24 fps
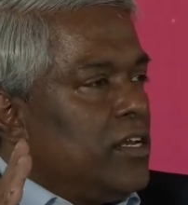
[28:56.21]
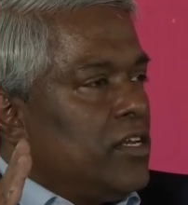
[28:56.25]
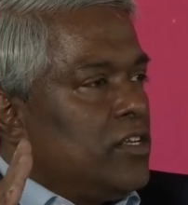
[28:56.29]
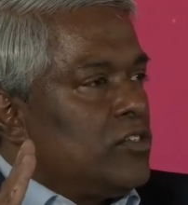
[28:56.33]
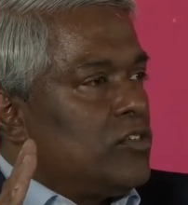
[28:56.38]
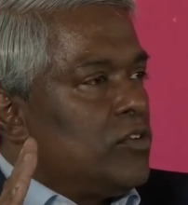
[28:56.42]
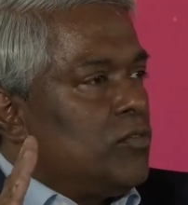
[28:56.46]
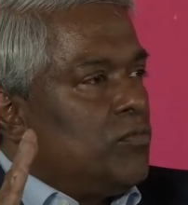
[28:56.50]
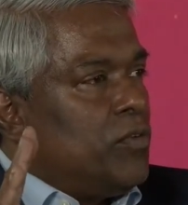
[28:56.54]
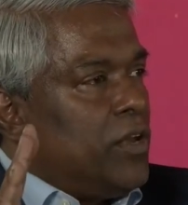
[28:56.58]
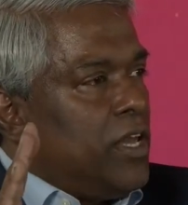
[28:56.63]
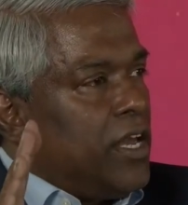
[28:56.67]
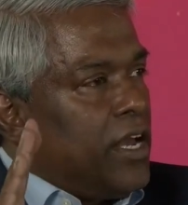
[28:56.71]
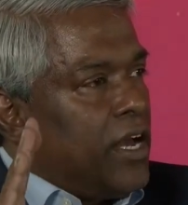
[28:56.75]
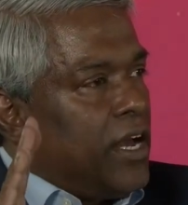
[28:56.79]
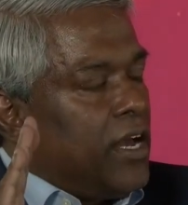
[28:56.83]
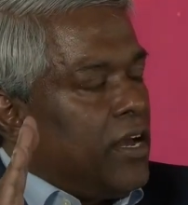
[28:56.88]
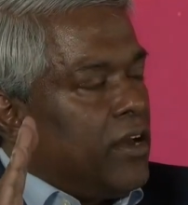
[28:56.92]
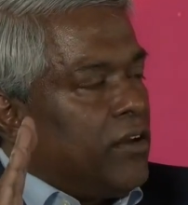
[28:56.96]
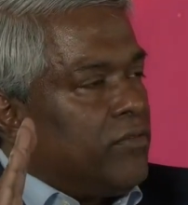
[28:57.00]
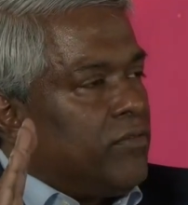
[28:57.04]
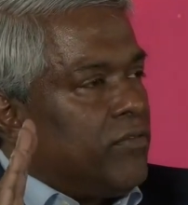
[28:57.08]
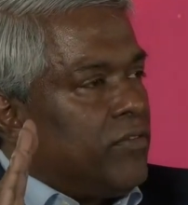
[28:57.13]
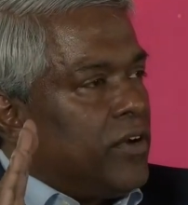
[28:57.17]
So we
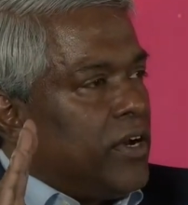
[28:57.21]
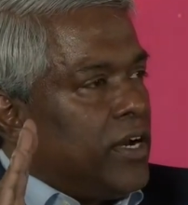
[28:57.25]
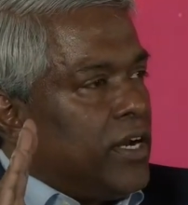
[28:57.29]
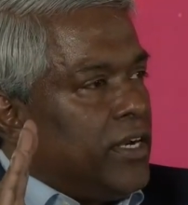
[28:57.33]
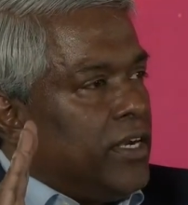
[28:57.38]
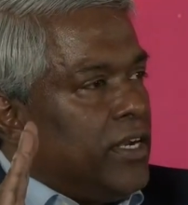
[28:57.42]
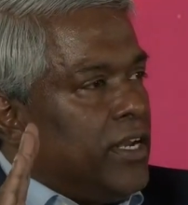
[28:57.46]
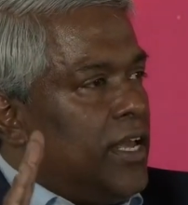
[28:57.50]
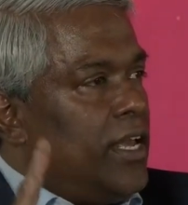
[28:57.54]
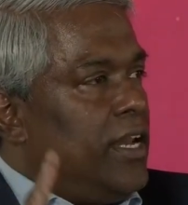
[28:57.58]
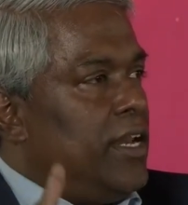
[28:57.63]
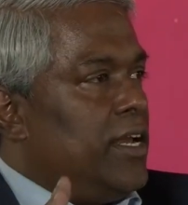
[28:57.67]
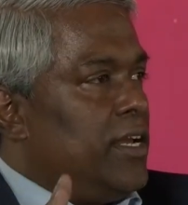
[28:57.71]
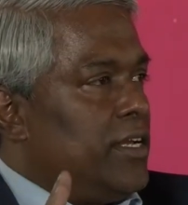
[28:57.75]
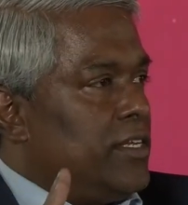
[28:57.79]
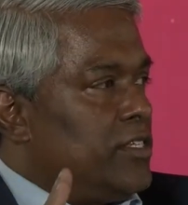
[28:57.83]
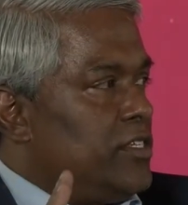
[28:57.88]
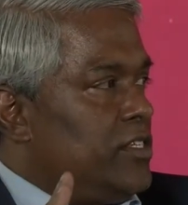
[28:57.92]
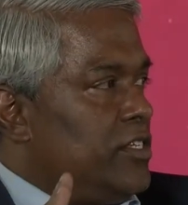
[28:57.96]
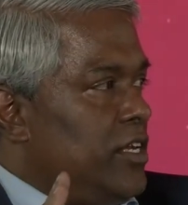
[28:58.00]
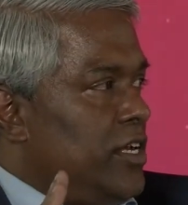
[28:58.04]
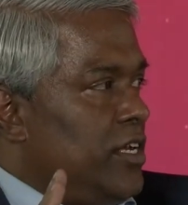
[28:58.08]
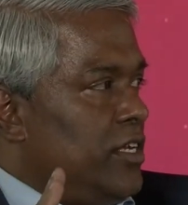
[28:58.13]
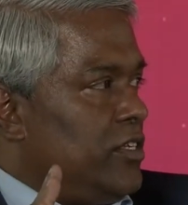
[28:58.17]
have a data
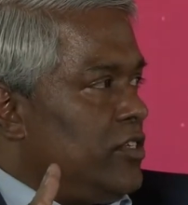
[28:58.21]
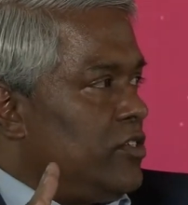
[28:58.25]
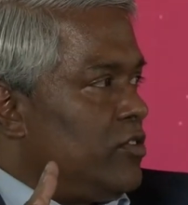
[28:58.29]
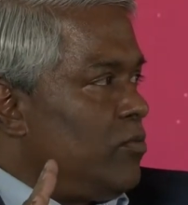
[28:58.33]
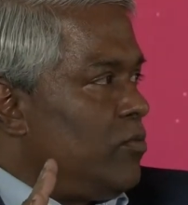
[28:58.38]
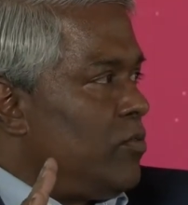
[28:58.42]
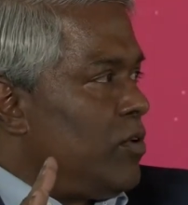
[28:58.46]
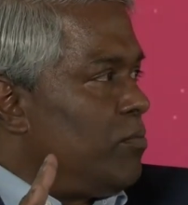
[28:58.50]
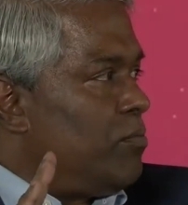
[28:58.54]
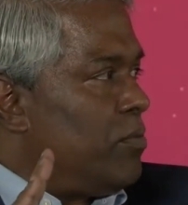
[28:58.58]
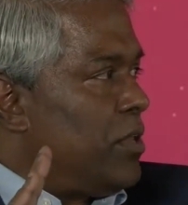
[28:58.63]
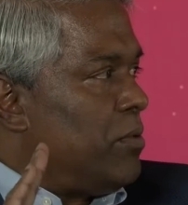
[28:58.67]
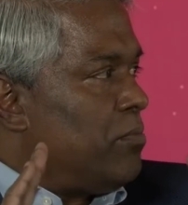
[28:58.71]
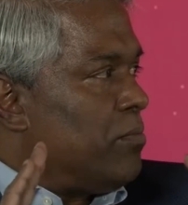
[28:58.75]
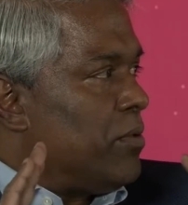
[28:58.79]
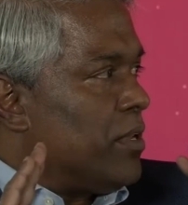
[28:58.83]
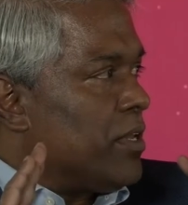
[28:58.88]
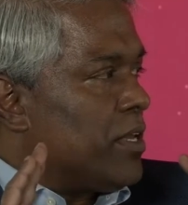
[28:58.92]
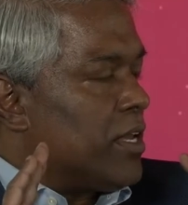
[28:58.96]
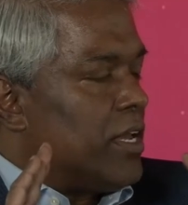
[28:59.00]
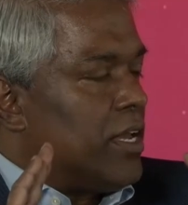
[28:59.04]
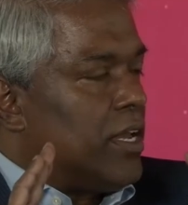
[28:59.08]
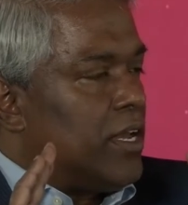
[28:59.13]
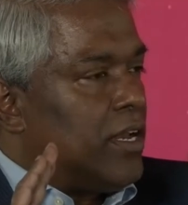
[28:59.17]
exchange where
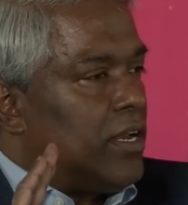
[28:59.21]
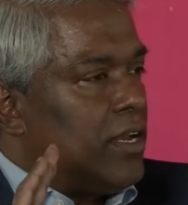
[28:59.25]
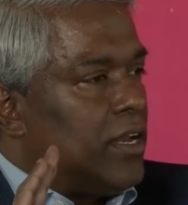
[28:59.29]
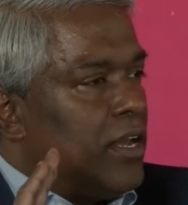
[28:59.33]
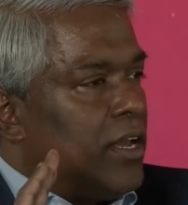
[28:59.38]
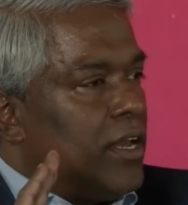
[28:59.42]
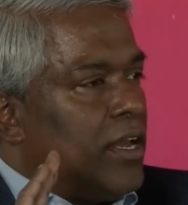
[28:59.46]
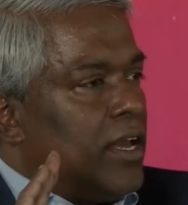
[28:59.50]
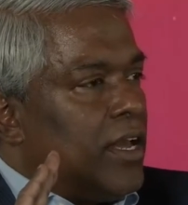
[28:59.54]
people can